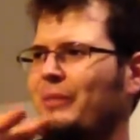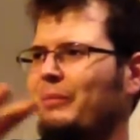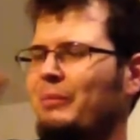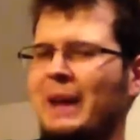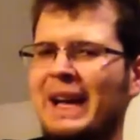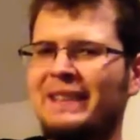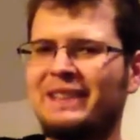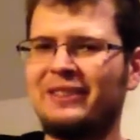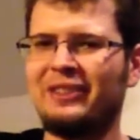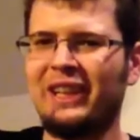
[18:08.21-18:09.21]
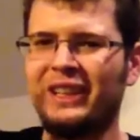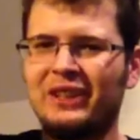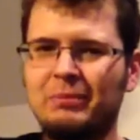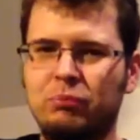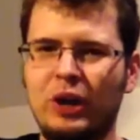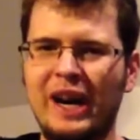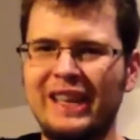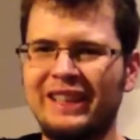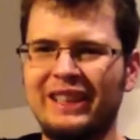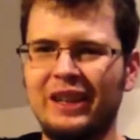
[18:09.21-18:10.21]
massive, like,
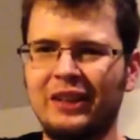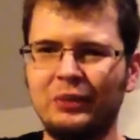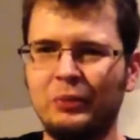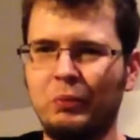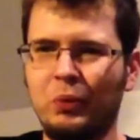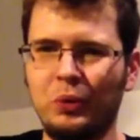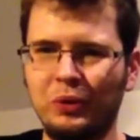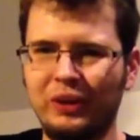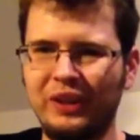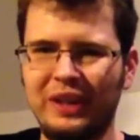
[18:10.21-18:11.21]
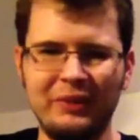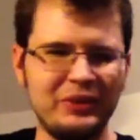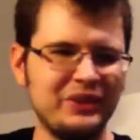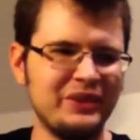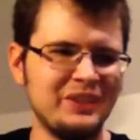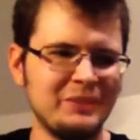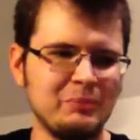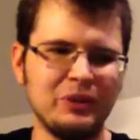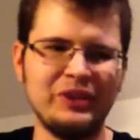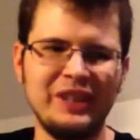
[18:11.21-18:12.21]
brightly colored world that was
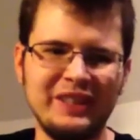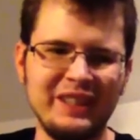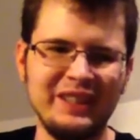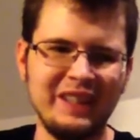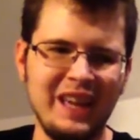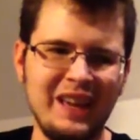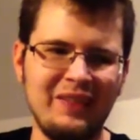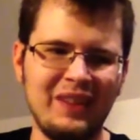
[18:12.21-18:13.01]
presented in the game,